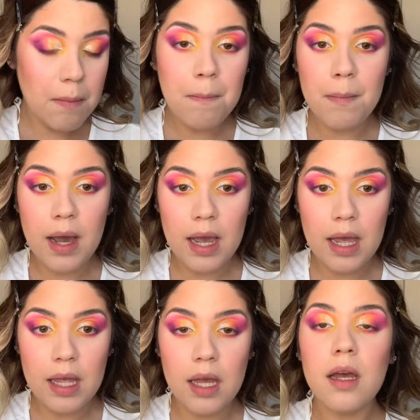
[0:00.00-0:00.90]

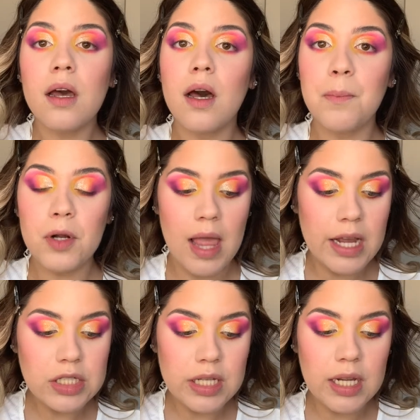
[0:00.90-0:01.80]
my upper
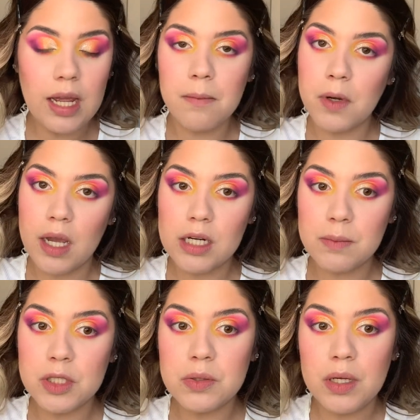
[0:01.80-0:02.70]
lash line. I'm not gonna
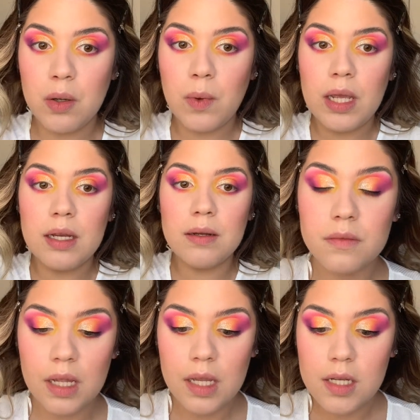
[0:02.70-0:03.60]
be doing a wing.
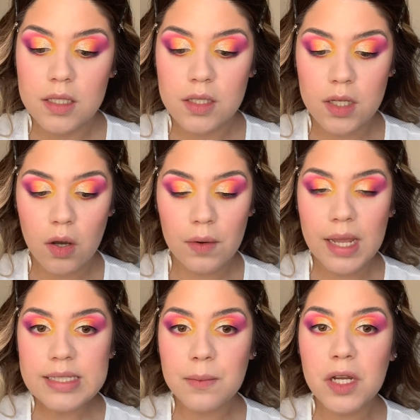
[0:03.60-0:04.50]
So
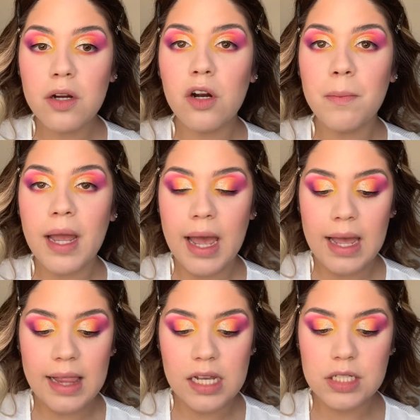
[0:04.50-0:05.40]
next I'm gonna curl my
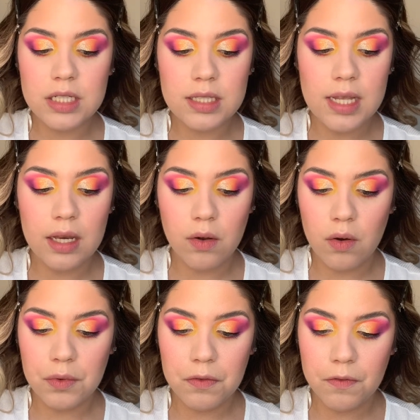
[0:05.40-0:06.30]
eyelashes and go
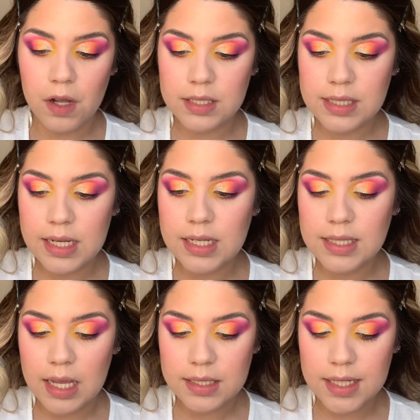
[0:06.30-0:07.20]
in with
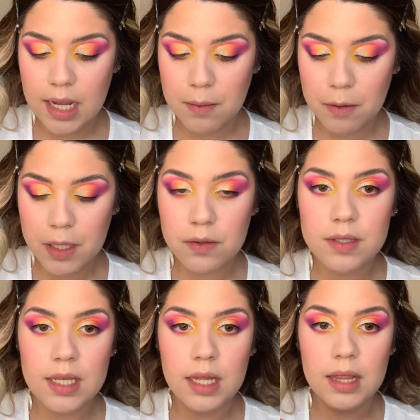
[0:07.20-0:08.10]
falsies. And today I'm gonna be
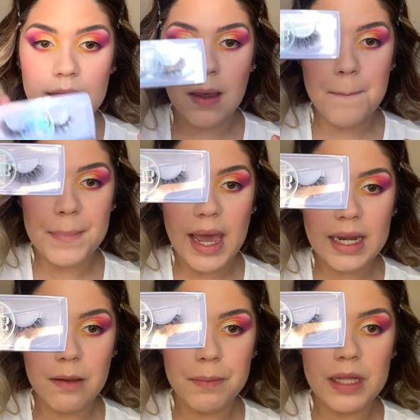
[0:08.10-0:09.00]
using the
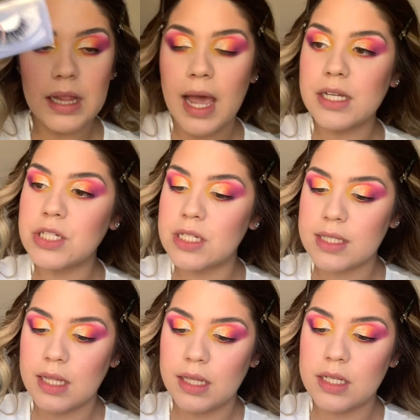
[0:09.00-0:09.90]
Baddie B
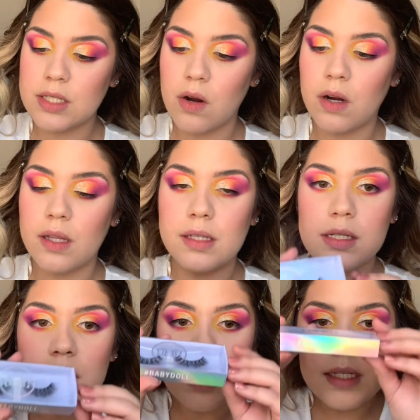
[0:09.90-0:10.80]
Lashes, and these are in the
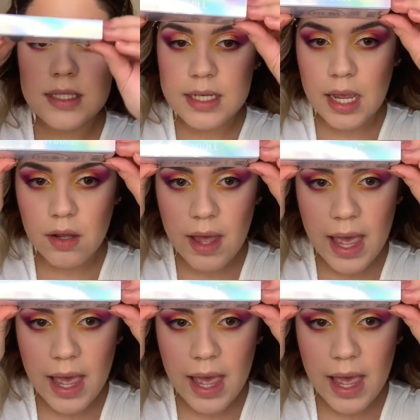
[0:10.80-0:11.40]
style